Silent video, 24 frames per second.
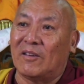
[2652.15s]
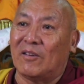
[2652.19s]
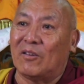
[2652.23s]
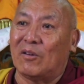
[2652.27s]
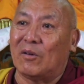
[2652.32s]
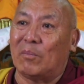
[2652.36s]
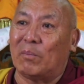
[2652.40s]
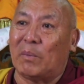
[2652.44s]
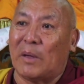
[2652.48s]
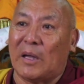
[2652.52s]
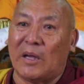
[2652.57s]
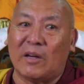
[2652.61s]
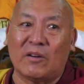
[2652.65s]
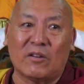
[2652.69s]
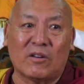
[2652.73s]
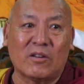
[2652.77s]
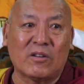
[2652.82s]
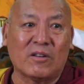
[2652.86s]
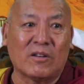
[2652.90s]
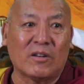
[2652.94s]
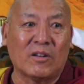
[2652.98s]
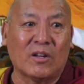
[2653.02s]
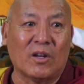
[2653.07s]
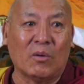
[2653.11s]
you know,
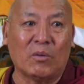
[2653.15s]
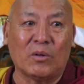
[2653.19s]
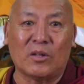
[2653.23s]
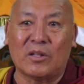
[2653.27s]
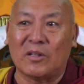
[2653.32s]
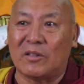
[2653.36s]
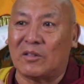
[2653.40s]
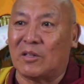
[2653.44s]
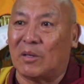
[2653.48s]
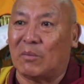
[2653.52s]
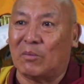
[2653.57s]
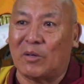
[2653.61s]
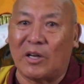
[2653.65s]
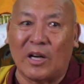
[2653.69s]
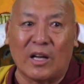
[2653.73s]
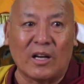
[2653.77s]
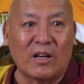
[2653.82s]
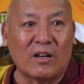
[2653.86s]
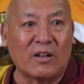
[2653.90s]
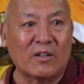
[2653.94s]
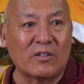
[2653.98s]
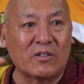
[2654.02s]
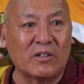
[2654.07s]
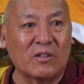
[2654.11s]
packed with some
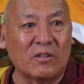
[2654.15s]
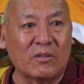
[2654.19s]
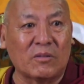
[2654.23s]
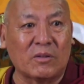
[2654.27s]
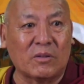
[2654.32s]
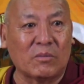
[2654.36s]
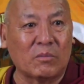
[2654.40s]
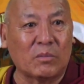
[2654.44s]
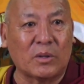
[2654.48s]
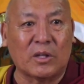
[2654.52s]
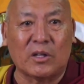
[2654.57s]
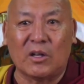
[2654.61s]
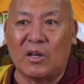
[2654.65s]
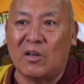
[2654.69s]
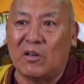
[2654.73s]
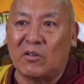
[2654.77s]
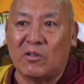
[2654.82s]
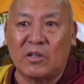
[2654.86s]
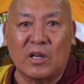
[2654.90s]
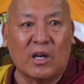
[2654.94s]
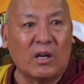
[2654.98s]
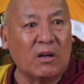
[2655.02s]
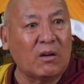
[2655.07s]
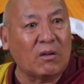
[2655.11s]
colors in, but
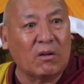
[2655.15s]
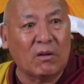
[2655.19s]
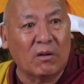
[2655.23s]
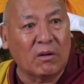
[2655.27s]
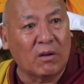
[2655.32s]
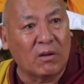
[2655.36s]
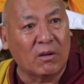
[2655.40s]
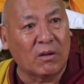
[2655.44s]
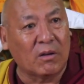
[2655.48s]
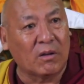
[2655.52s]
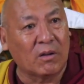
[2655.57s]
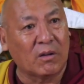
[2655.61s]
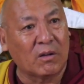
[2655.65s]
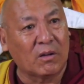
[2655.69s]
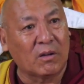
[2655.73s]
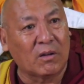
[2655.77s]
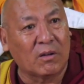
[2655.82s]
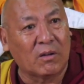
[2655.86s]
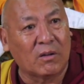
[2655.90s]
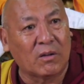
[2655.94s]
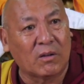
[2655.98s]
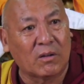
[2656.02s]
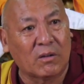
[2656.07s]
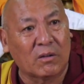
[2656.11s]
inside,
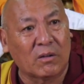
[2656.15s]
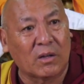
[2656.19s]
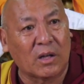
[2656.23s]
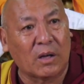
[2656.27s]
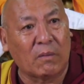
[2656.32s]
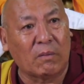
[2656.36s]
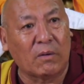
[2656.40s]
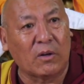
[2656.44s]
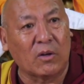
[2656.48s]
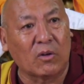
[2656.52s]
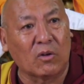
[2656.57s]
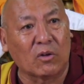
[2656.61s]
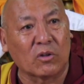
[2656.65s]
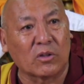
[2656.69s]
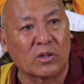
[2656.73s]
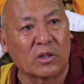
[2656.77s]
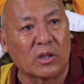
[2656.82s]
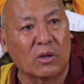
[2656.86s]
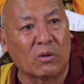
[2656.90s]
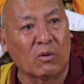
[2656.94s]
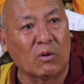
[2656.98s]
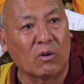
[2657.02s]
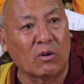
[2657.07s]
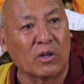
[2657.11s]
heaven knows
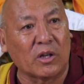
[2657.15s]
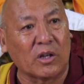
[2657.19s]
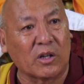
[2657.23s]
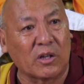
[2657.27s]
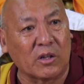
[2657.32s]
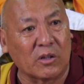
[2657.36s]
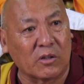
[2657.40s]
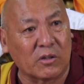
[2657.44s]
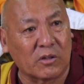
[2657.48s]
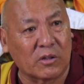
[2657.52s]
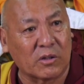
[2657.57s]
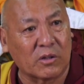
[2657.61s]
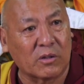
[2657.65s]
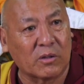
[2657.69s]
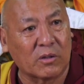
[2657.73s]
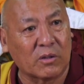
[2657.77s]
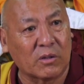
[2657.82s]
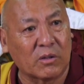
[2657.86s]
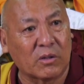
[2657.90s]
how old it is.